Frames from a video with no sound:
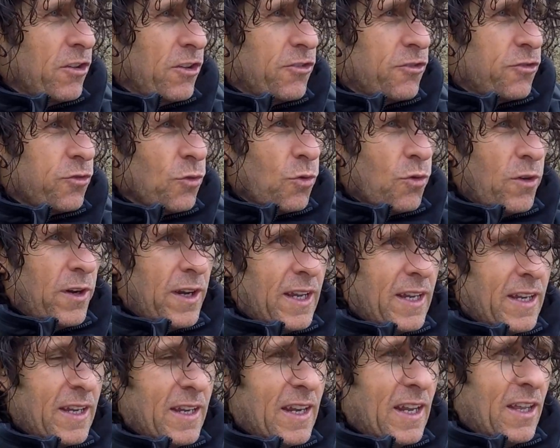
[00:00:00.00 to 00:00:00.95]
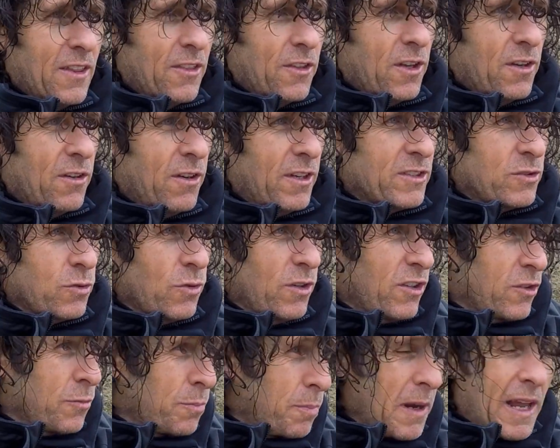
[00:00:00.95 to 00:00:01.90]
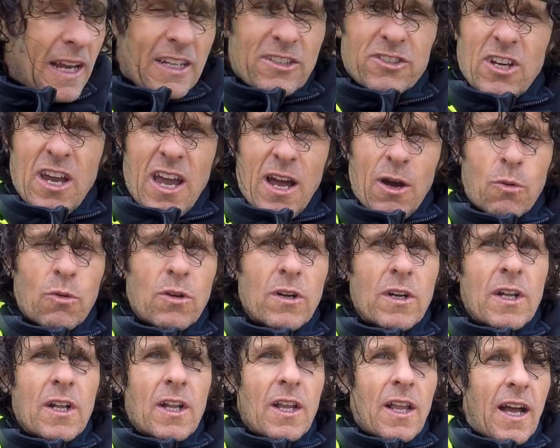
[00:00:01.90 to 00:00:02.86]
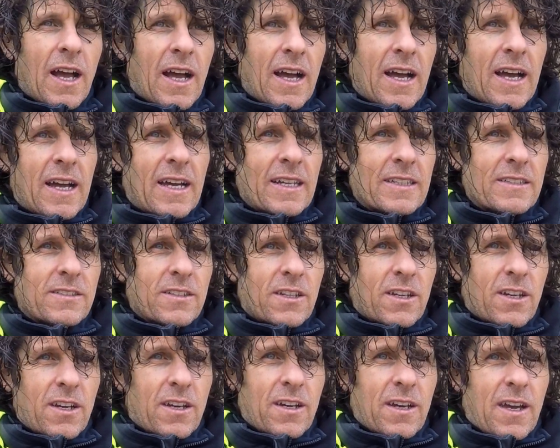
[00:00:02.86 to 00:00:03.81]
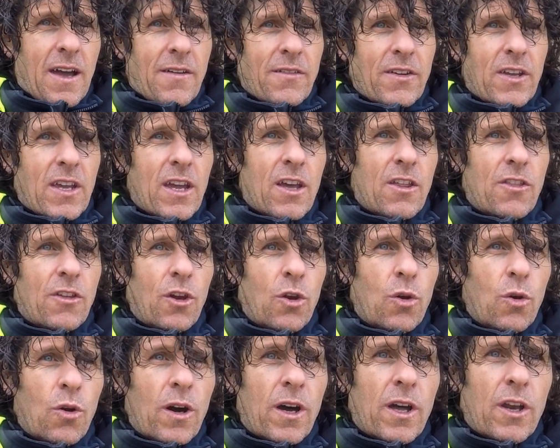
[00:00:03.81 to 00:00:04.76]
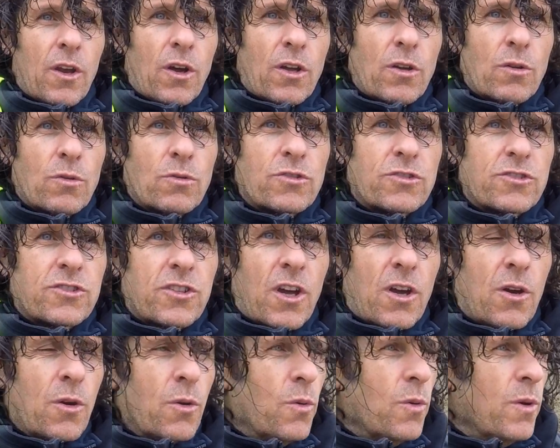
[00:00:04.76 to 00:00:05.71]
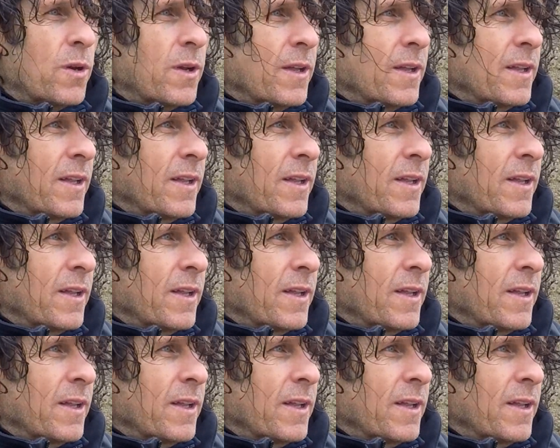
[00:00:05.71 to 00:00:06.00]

I saw it splash out and have a hit of the lure, and I also